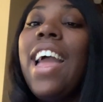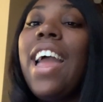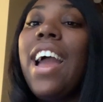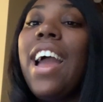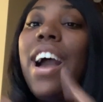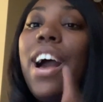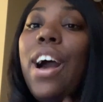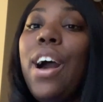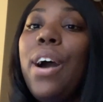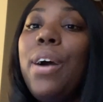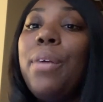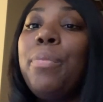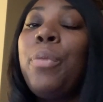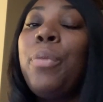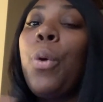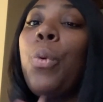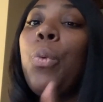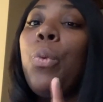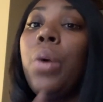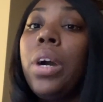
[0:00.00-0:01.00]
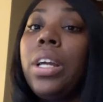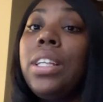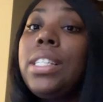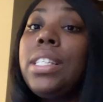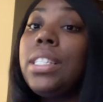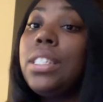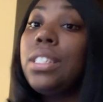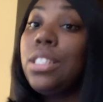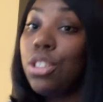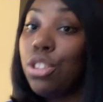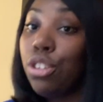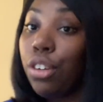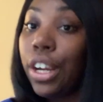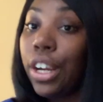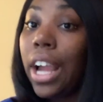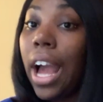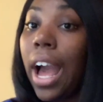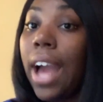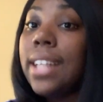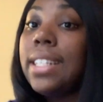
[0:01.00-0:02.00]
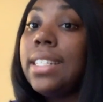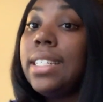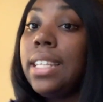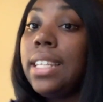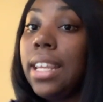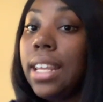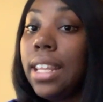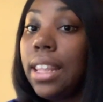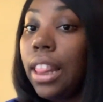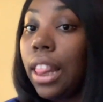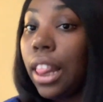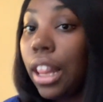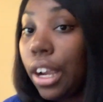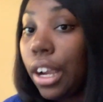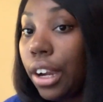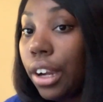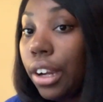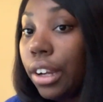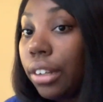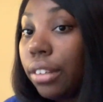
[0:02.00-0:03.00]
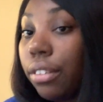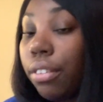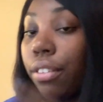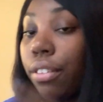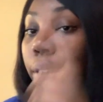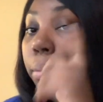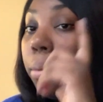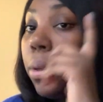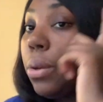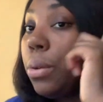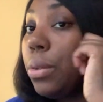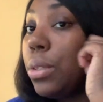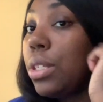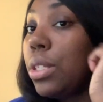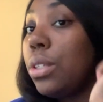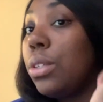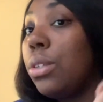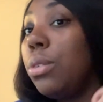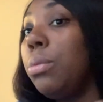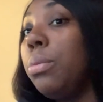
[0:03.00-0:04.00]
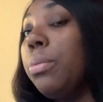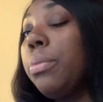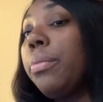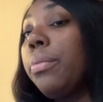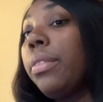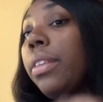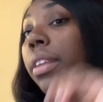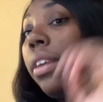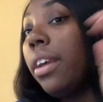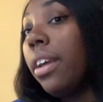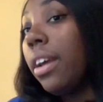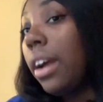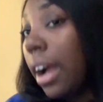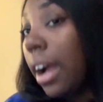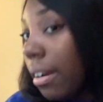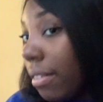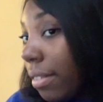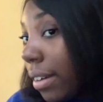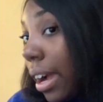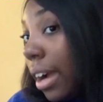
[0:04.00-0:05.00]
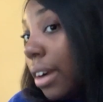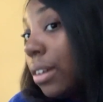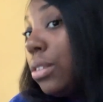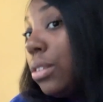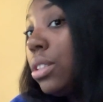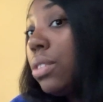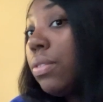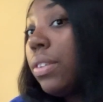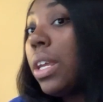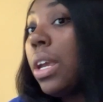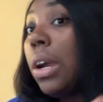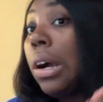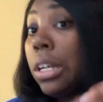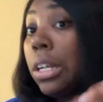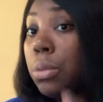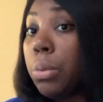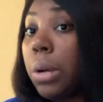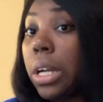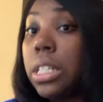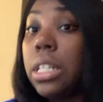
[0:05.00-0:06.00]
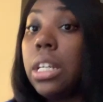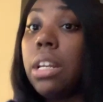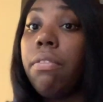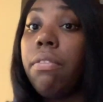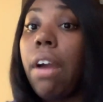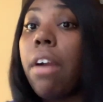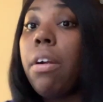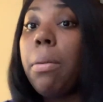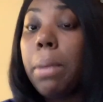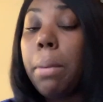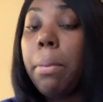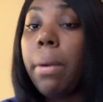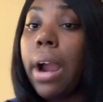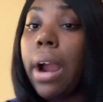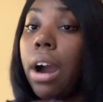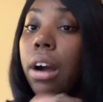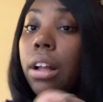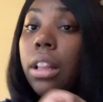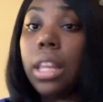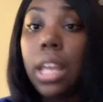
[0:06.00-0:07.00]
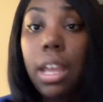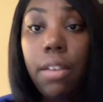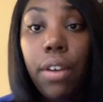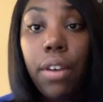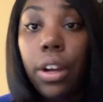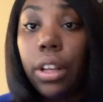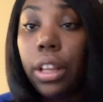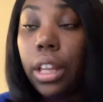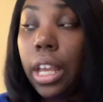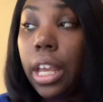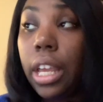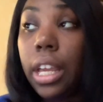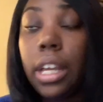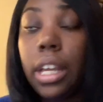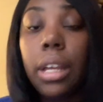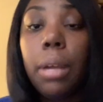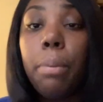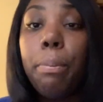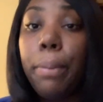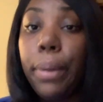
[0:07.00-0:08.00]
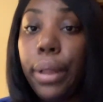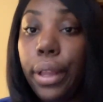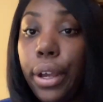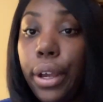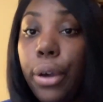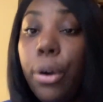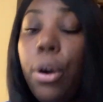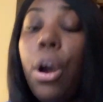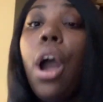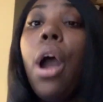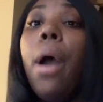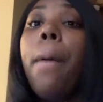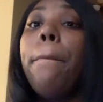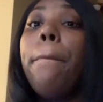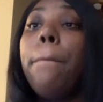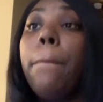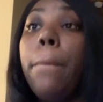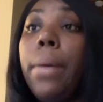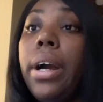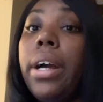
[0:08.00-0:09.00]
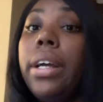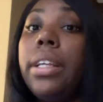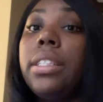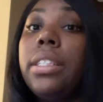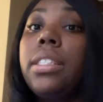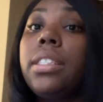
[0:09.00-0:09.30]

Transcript: One trick I did learn from YouTube, I forgot whose video I was watching. If I remember, I'll leave her link below. But